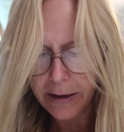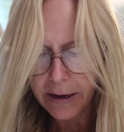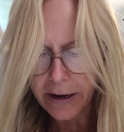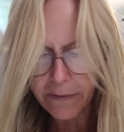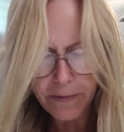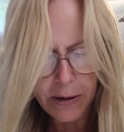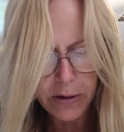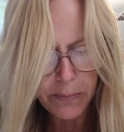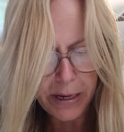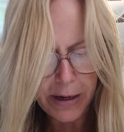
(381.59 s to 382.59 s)
I have found
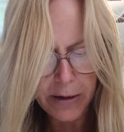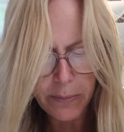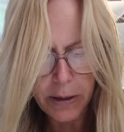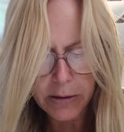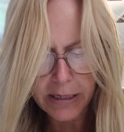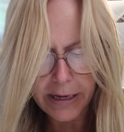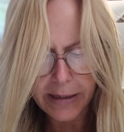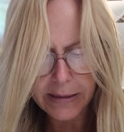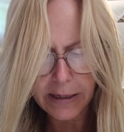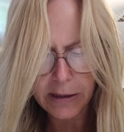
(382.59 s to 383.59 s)
a man among the
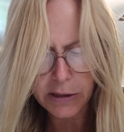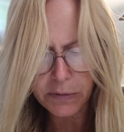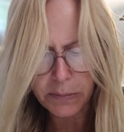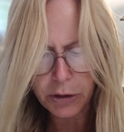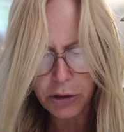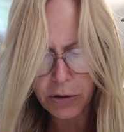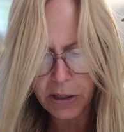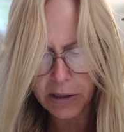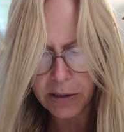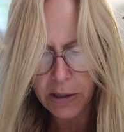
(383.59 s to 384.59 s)
exiles from Judah